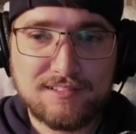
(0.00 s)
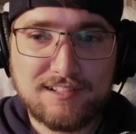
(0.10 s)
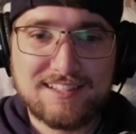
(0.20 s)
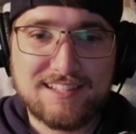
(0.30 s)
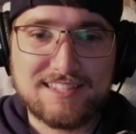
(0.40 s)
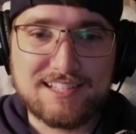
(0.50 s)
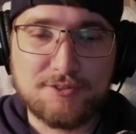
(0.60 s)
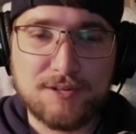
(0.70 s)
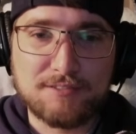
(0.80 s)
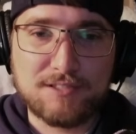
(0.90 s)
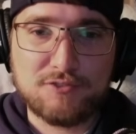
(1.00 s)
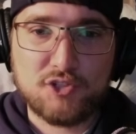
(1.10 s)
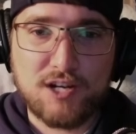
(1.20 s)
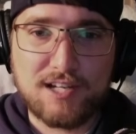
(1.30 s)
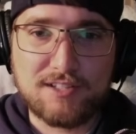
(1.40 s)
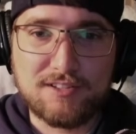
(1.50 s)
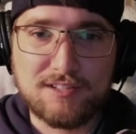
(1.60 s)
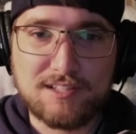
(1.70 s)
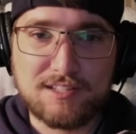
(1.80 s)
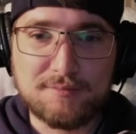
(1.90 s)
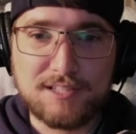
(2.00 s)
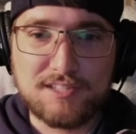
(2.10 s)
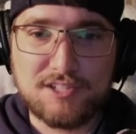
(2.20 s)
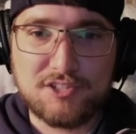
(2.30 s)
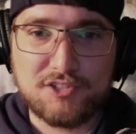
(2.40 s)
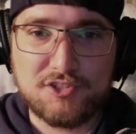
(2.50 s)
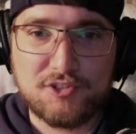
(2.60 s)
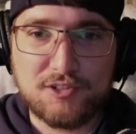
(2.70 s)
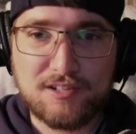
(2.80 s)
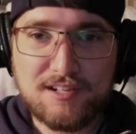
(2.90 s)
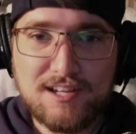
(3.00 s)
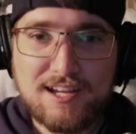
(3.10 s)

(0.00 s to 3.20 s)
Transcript: That's the equivalent of triangle on the PlayStation controller.